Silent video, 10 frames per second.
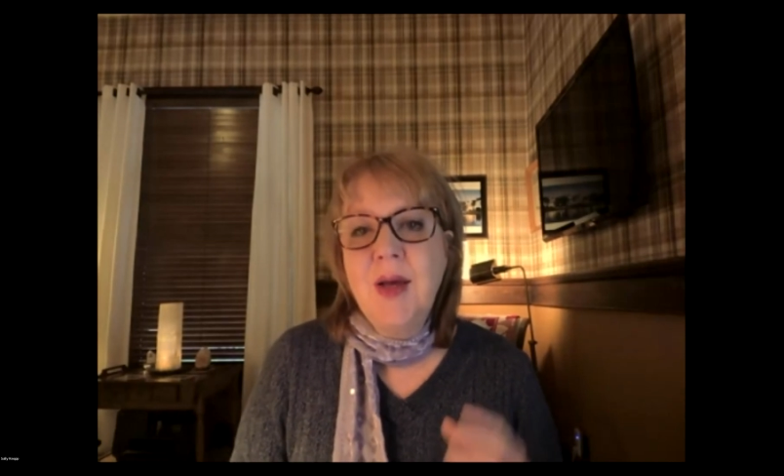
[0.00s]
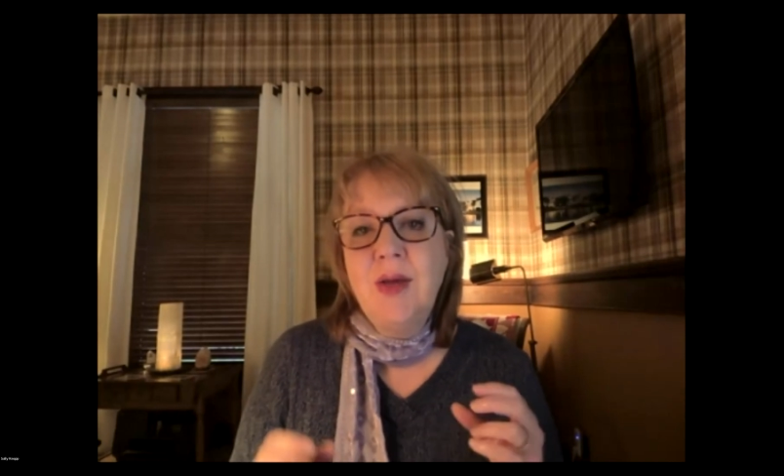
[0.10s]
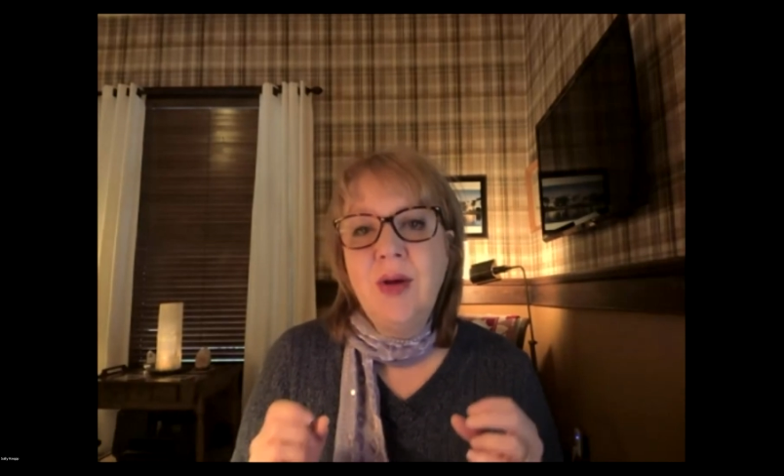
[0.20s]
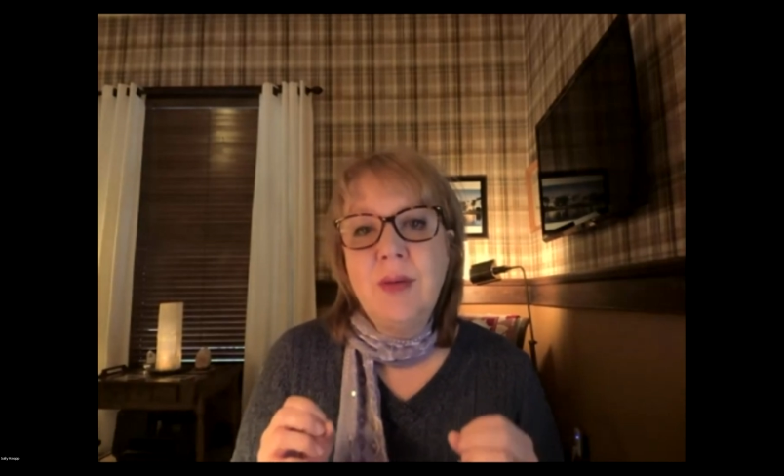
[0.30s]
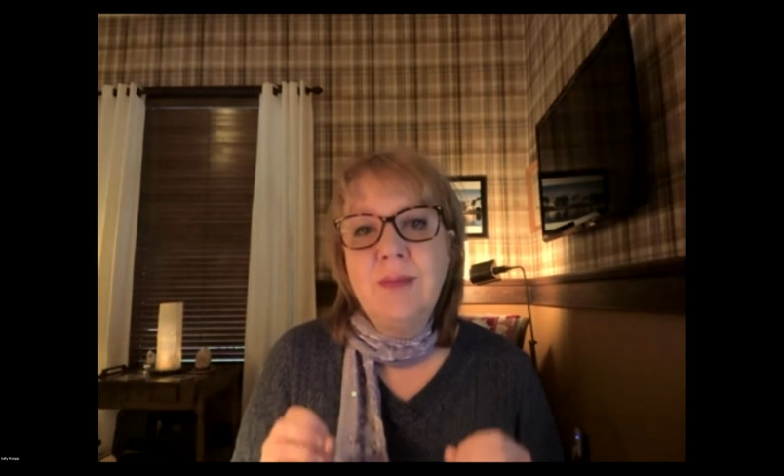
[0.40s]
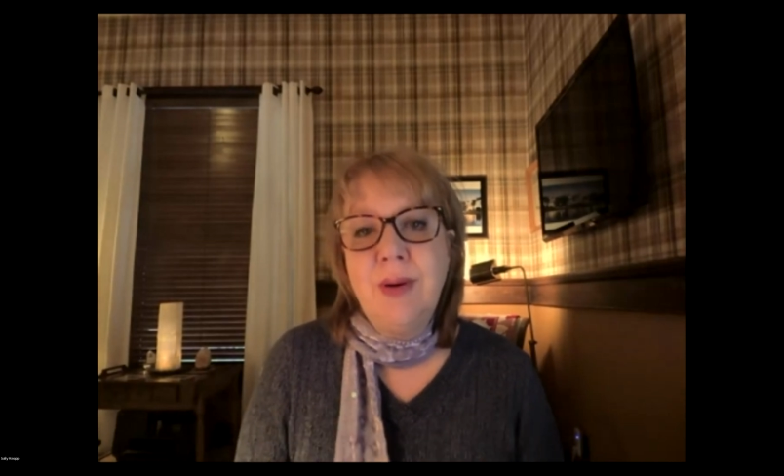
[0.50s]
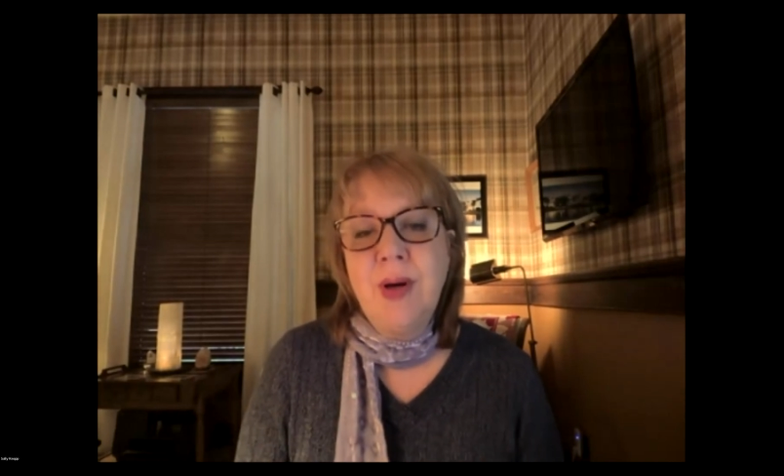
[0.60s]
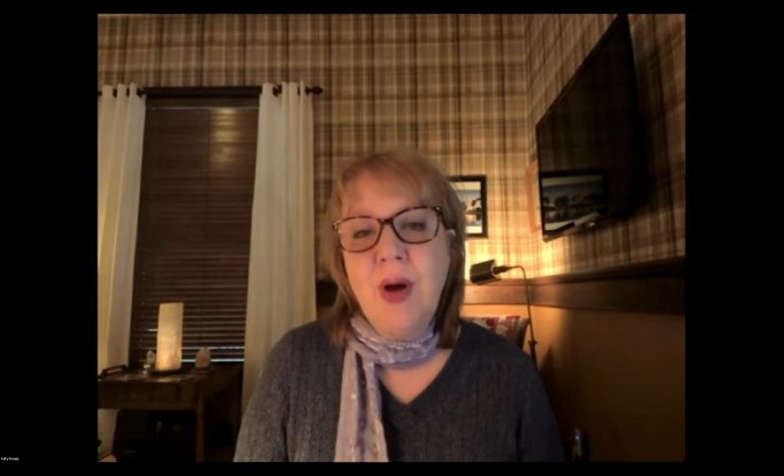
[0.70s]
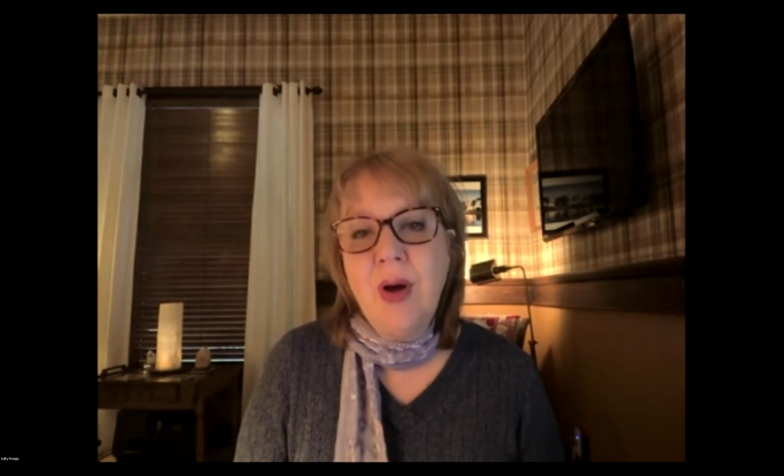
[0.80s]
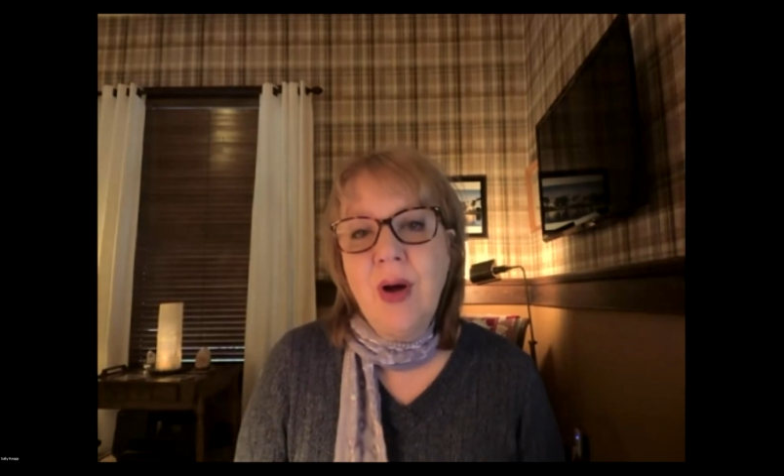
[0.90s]
you can
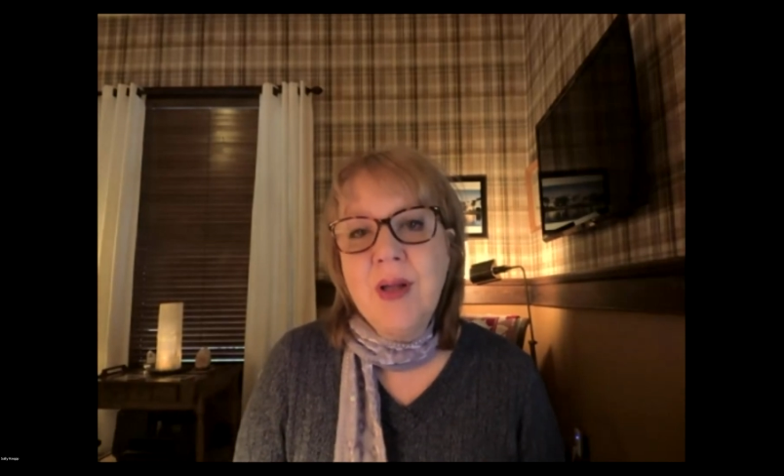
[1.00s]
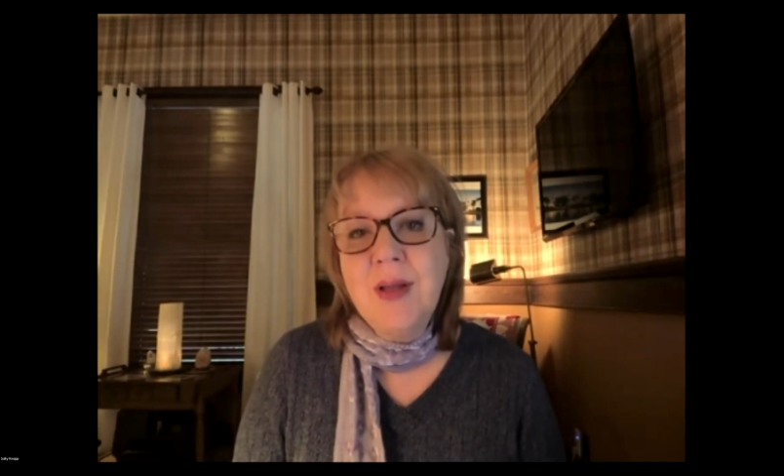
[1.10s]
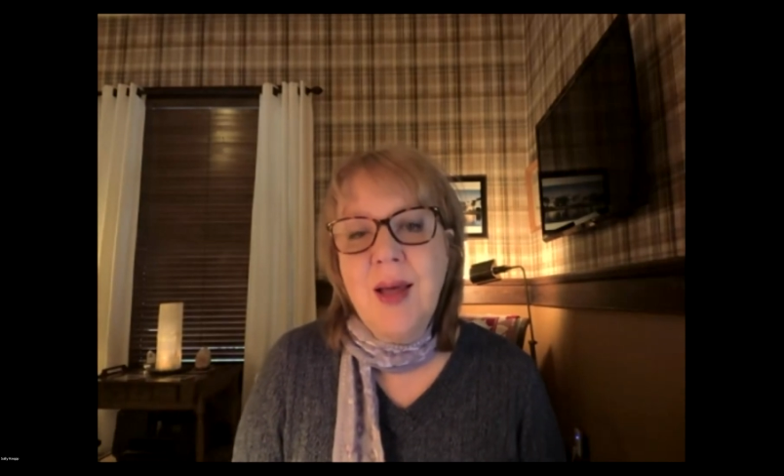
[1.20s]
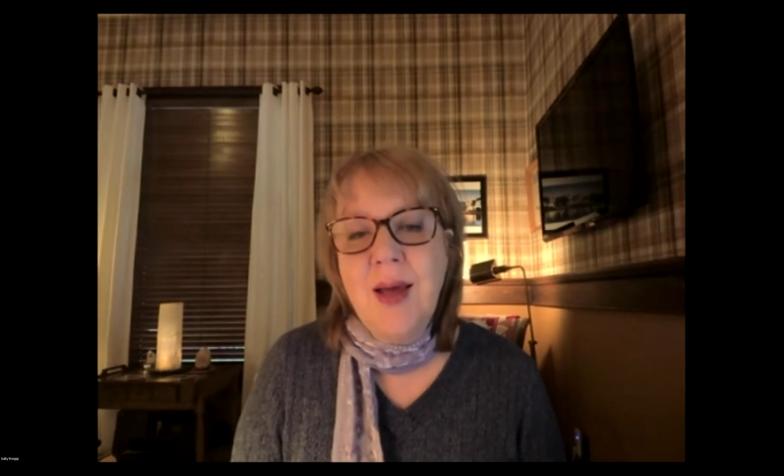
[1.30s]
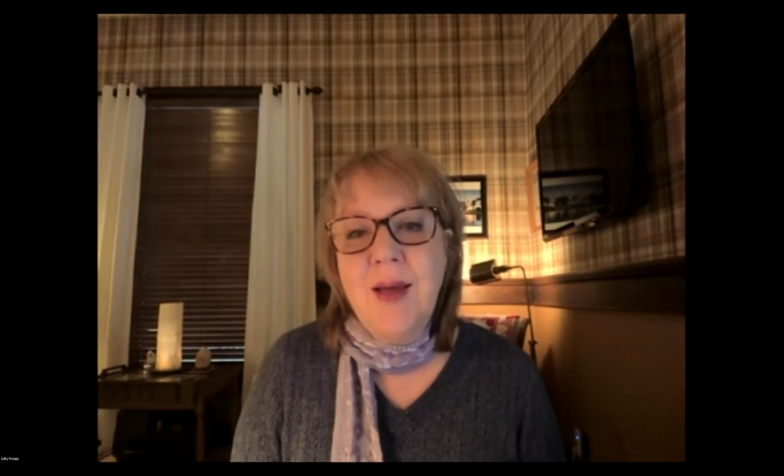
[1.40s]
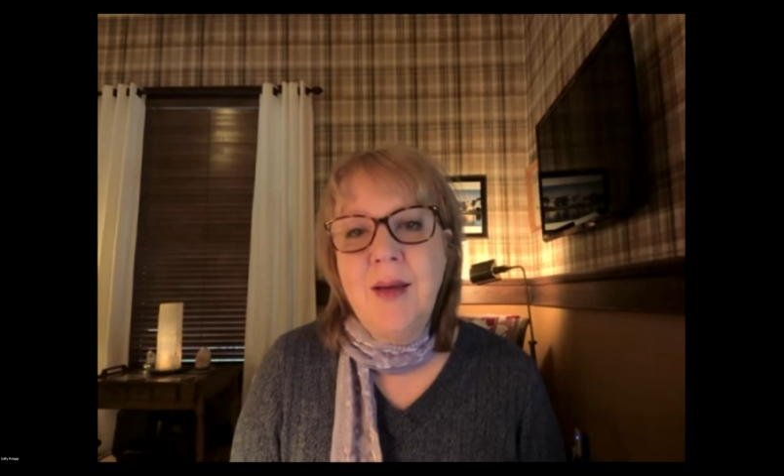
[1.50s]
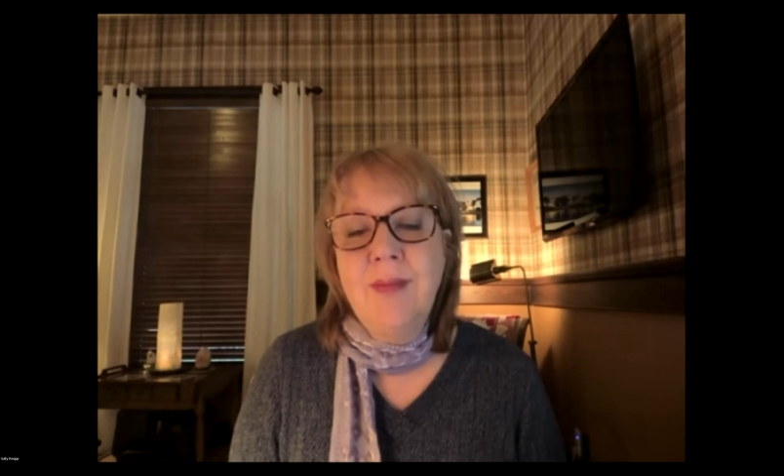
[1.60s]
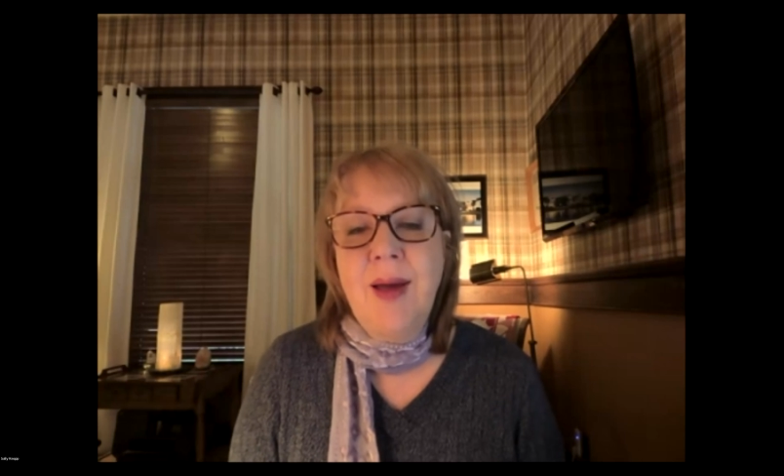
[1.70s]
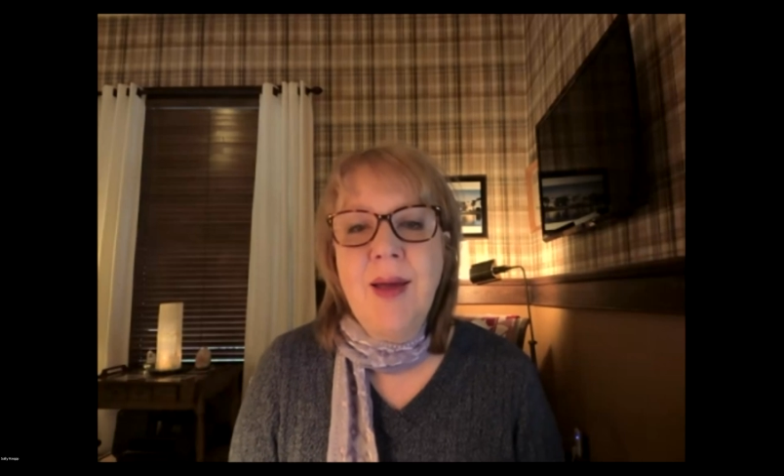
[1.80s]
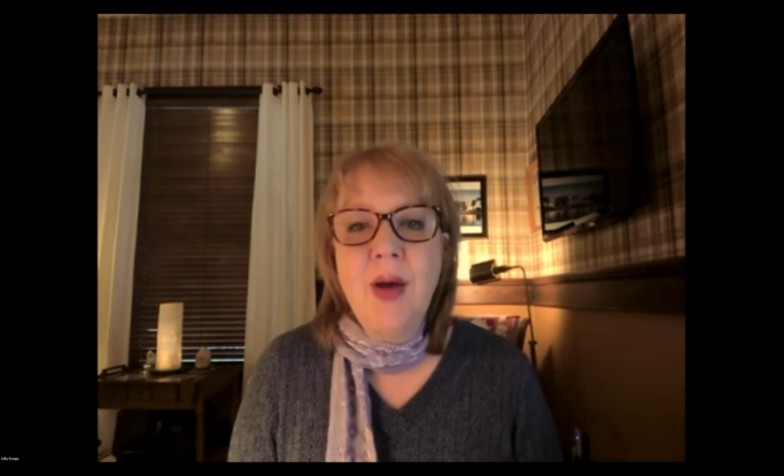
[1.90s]
book online by